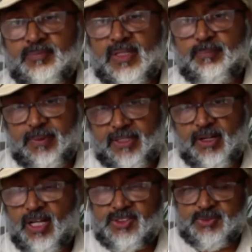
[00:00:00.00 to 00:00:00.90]

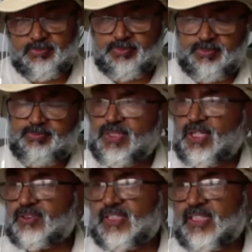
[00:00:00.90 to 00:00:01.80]
Because
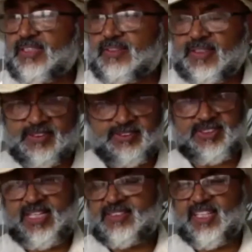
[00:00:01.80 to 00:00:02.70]
the
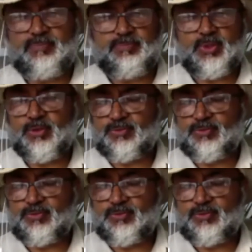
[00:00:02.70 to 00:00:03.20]
countryside is again beautiful.